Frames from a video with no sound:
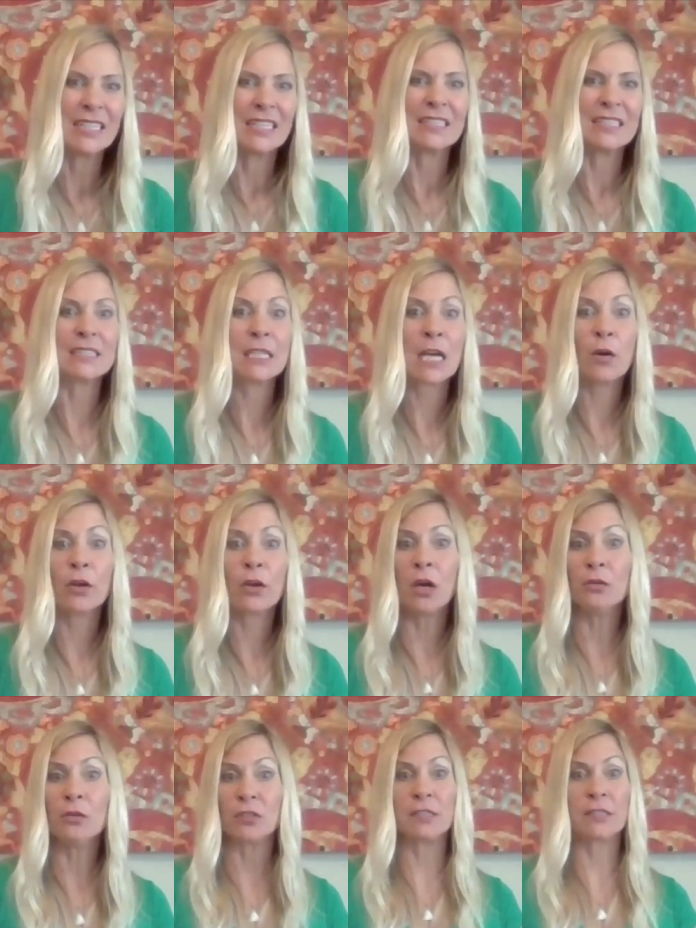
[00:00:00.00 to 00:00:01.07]
That's how it
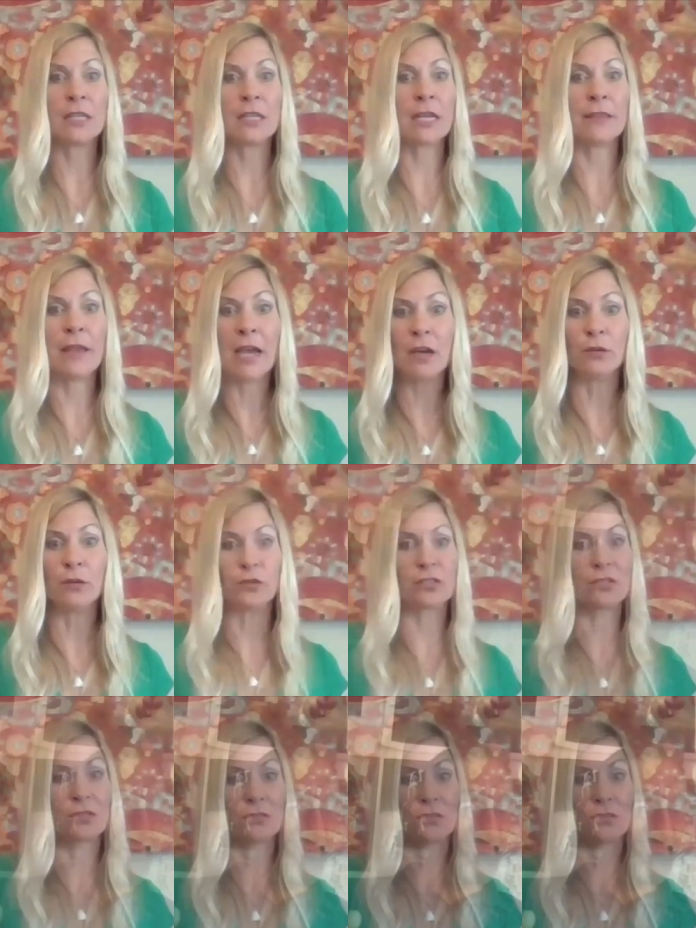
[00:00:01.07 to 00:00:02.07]
goes. It's not in the house.